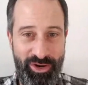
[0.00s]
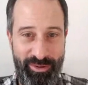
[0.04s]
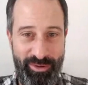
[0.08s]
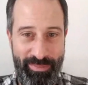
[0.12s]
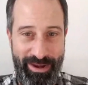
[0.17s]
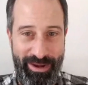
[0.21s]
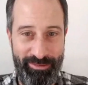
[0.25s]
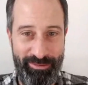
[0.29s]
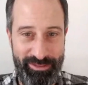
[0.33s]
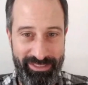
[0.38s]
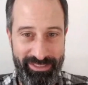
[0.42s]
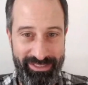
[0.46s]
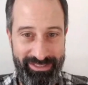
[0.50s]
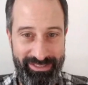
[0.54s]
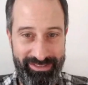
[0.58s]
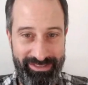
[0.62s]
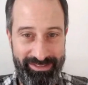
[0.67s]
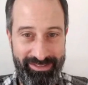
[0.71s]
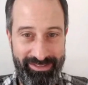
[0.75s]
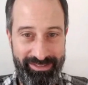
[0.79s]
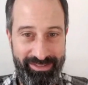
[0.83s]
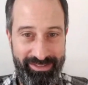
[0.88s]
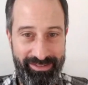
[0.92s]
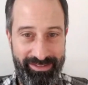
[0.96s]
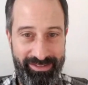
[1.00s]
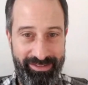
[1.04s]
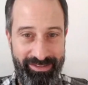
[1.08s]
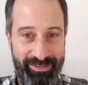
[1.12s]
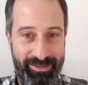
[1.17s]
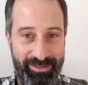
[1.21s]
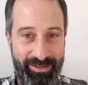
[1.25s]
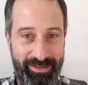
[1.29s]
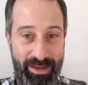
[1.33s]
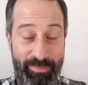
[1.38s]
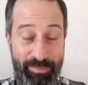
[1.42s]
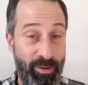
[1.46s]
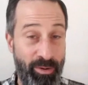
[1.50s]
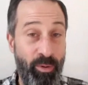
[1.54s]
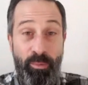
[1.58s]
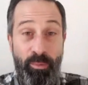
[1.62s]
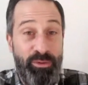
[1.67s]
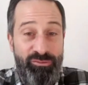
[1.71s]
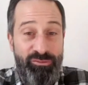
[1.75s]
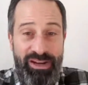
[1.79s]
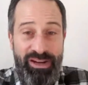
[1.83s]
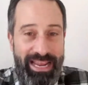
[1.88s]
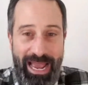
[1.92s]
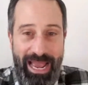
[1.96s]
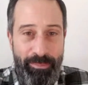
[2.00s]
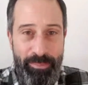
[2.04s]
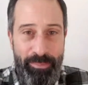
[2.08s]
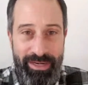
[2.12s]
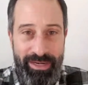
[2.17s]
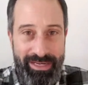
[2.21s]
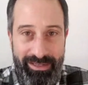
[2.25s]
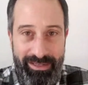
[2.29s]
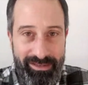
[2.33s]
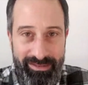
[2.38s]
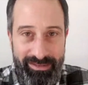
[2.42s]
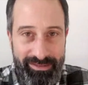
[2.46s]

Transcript: about it, about what was really happening.